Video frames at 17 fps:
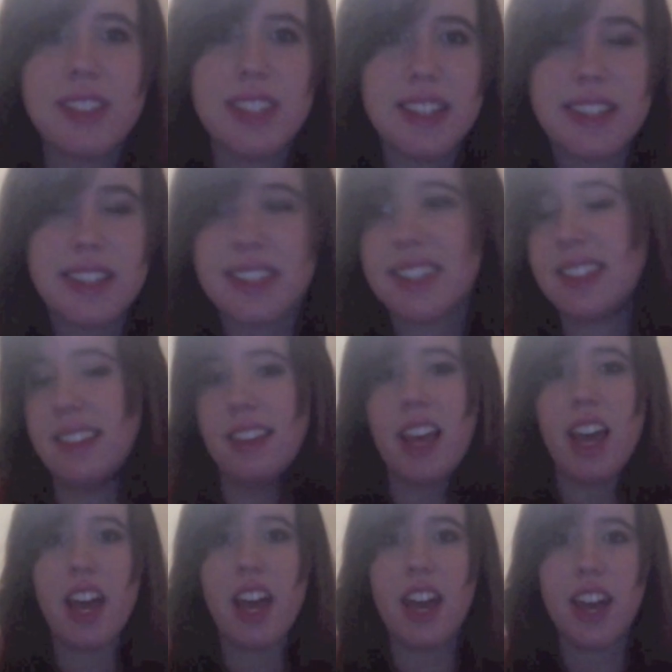and
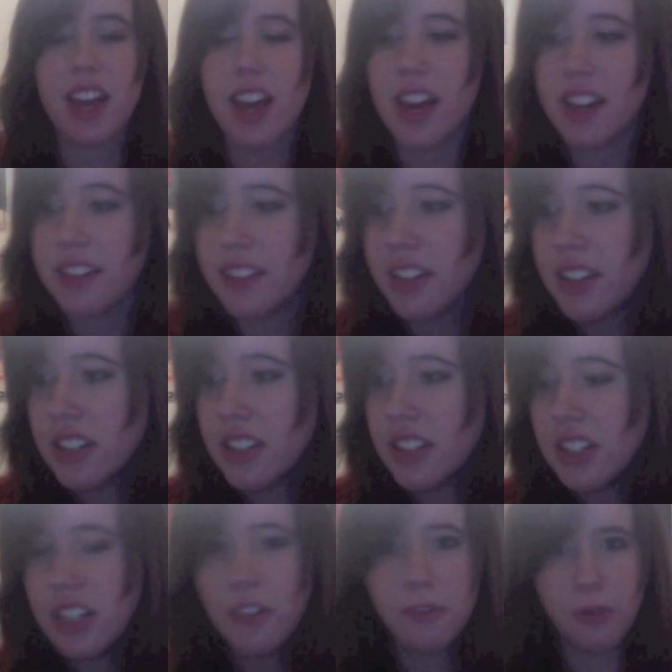slay and
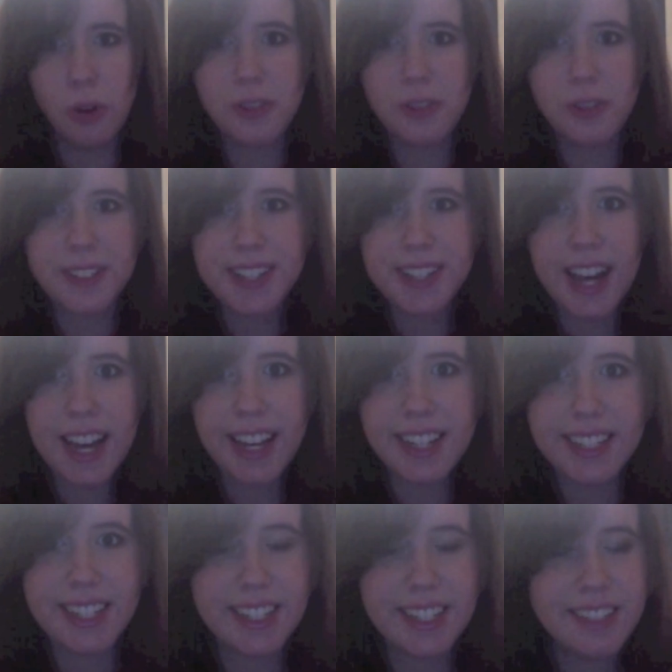
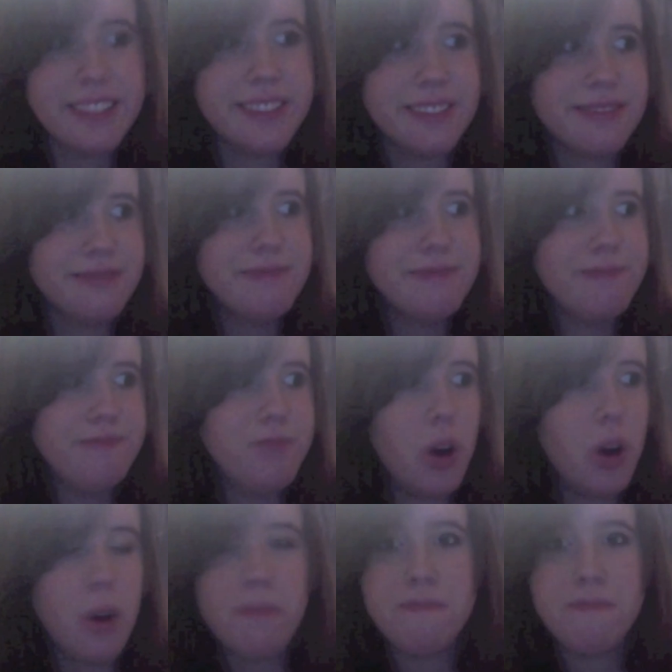fortnight and
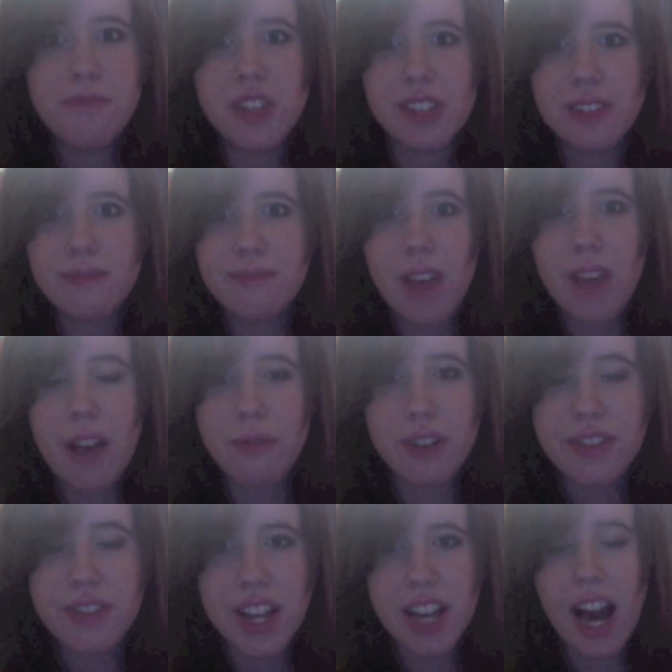just
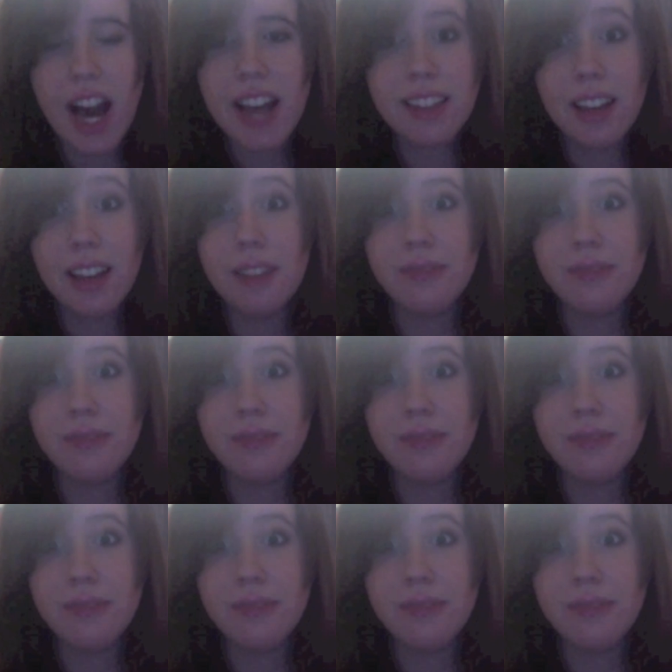everything. I love